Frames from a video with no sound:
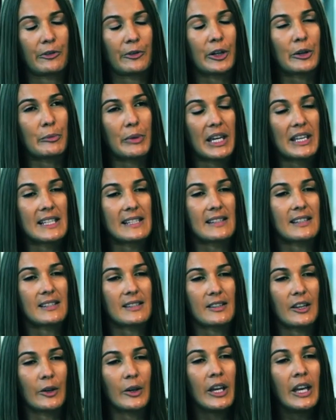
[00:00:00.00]
free
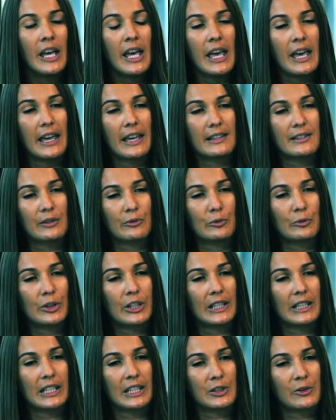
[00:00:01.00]
basis. So it's a
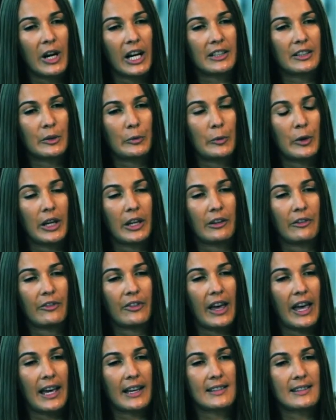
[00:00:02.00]
really attractive way of
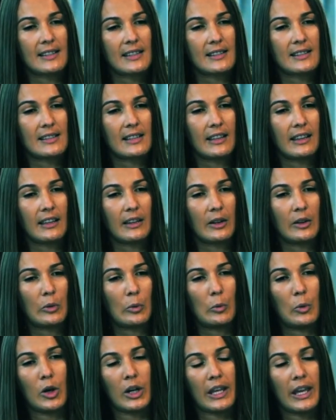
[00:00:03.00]
accessing
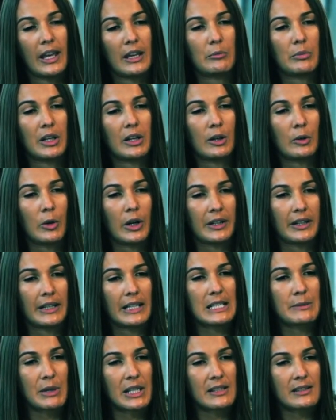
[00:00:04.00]
what can be a quite an
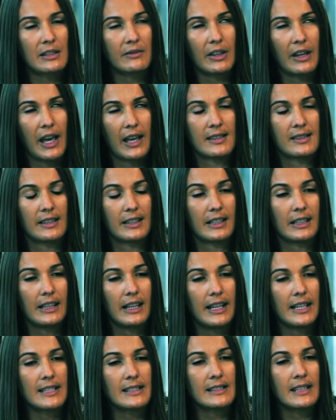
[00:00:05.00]
expensive asset
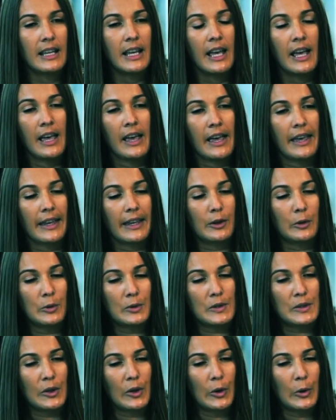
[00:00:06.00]
class. It
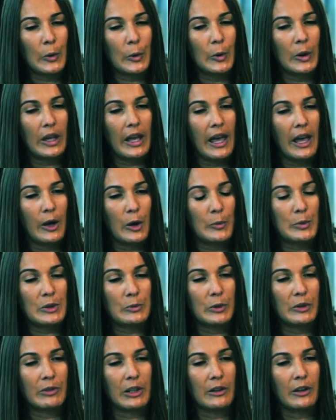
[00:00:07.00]
also
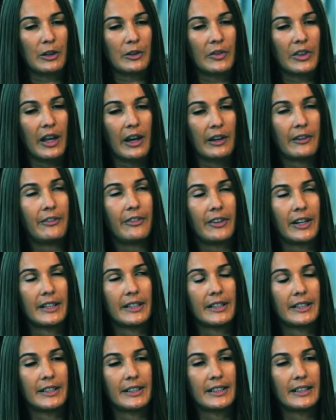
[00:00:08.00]
helps with a lot of the
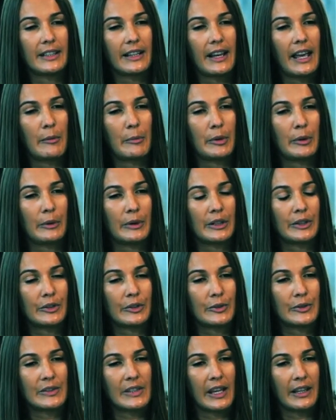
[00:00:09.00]
unfunded capital
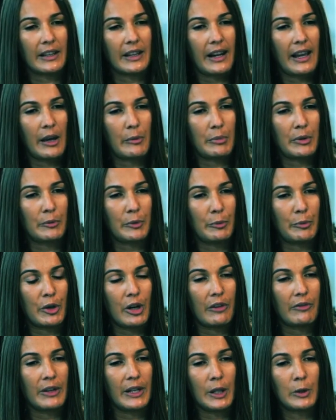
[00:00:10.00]
issues that can happen with
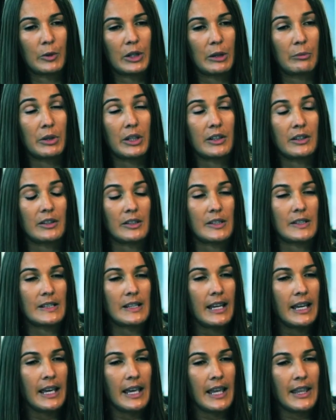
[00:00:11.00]
private equity because
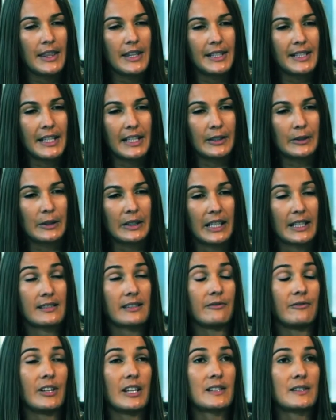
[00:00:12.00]
the deal
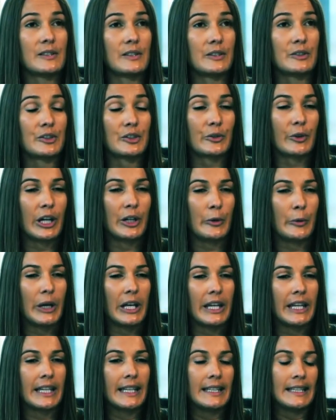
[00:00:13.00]
gets invested straight
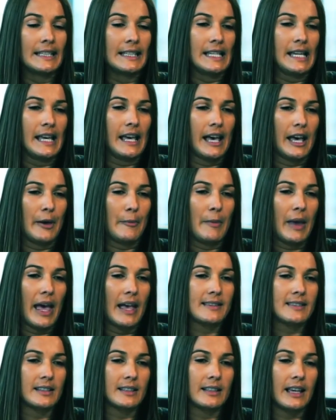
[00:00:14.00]
away. Um,
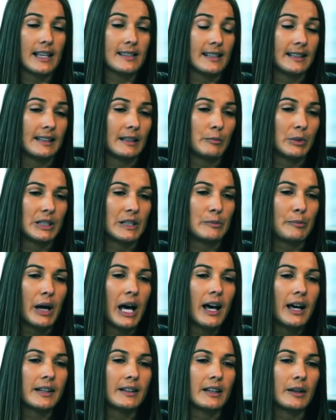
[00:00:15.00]
as, a, as a limited
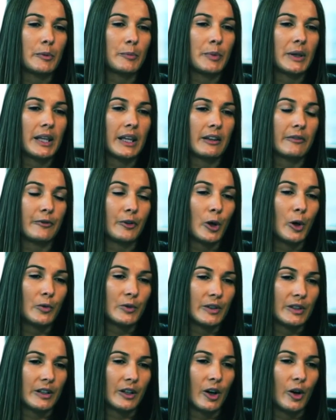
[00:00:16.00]
partner, being
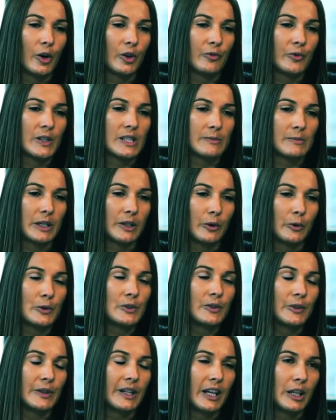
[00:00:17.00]
involved in a co investment
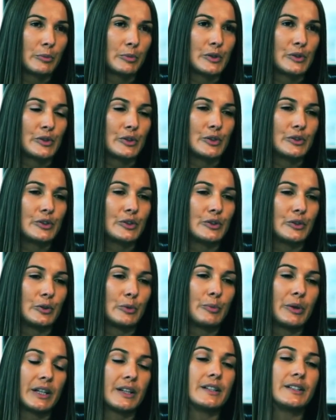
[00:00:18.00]
also enables you to
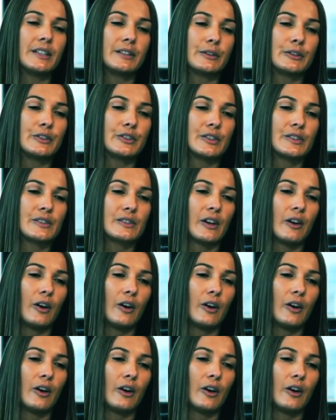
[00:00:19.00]
do better diligence